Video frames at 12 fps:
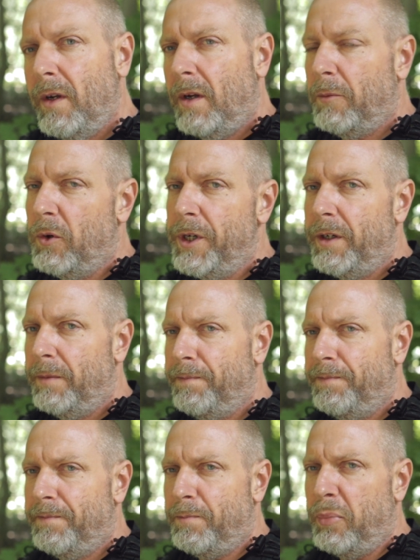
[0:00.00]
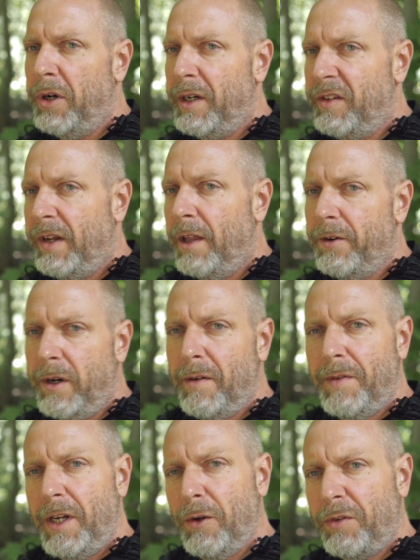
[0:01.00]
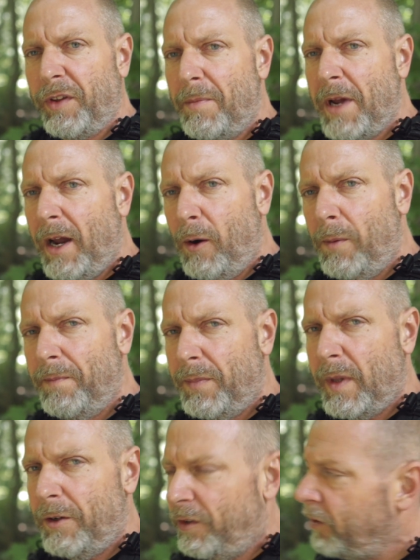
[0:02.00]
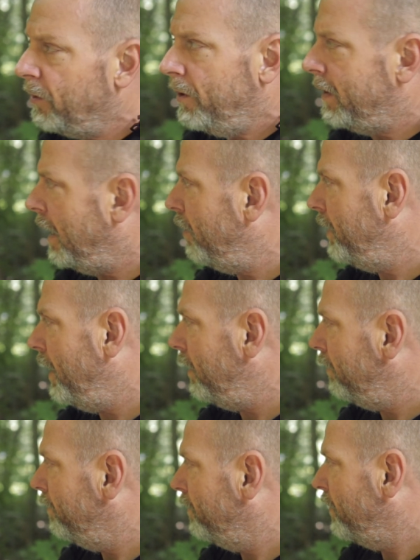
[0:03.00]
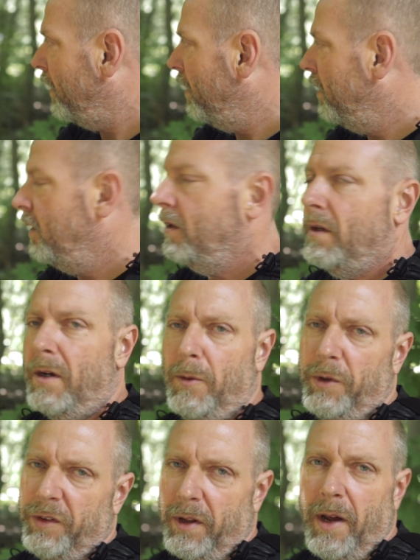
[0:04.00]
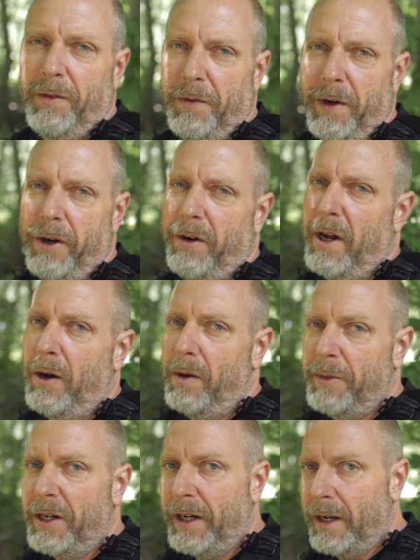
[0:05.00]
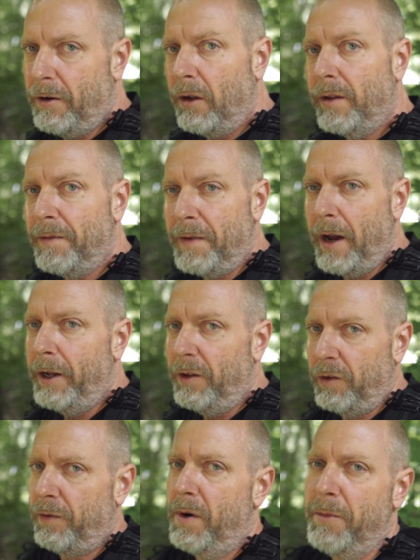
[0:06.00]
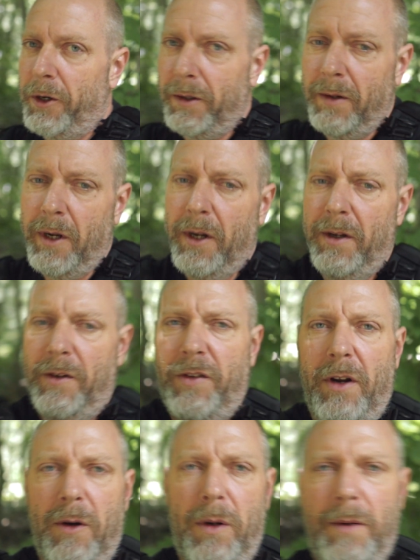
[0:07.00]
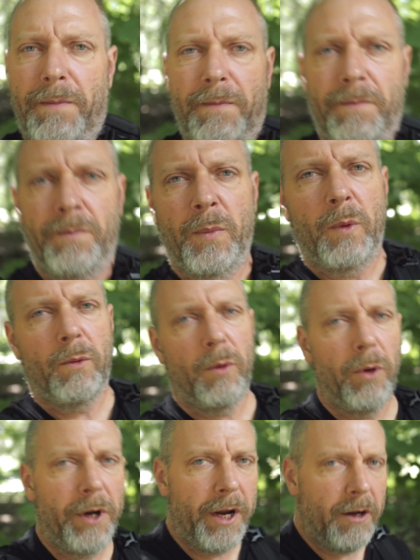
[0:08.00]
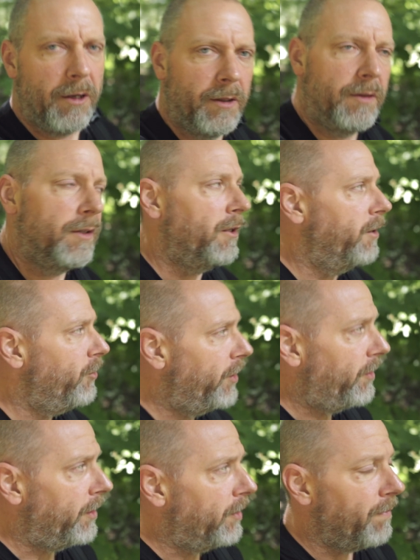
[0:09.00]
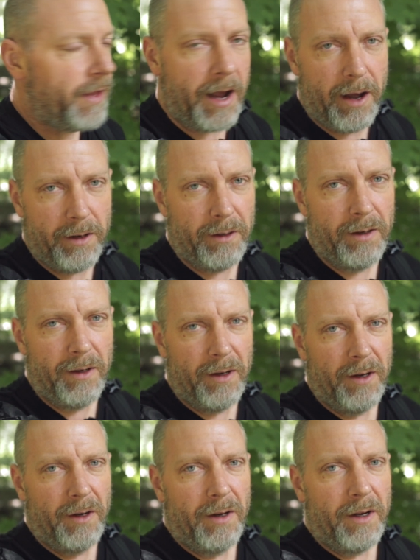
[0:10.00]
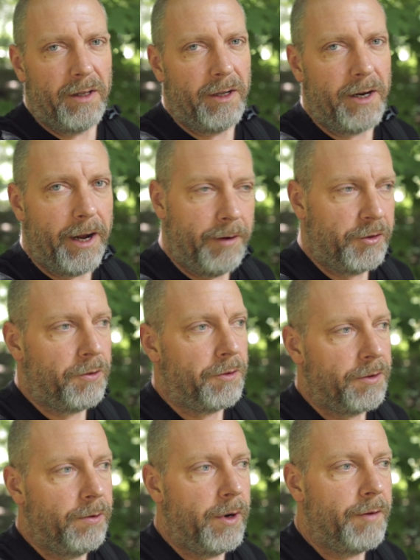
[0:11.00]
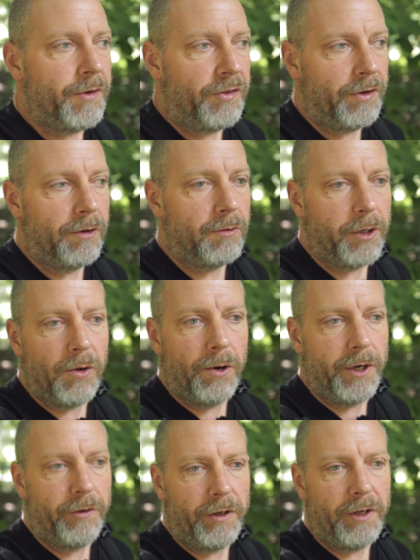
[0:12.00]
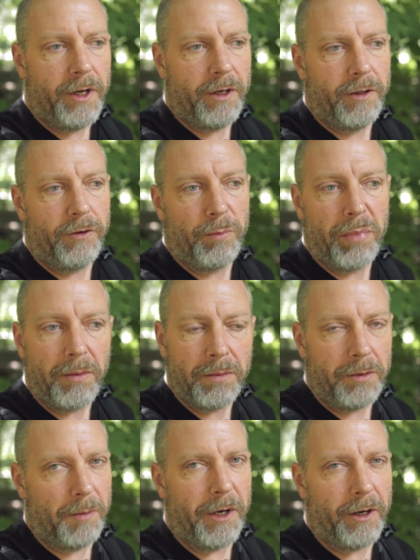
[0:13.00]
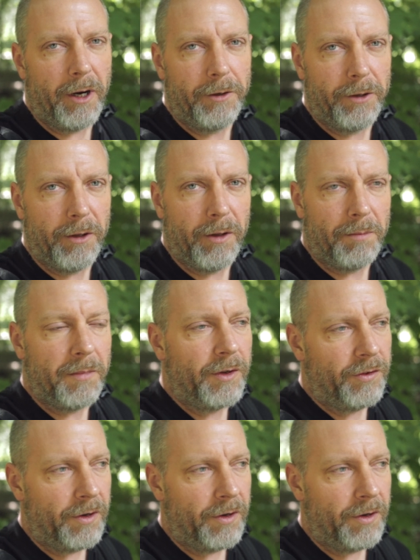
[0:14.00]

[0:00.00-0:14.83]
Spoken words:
I'm going to put it together in a video somehow. I just don't know how yet. We still have to figure out how I'm going to get all the files from her. So we're working on the logistics of that. And then I have to go through every single recording she did, and there's probably about 100 of them.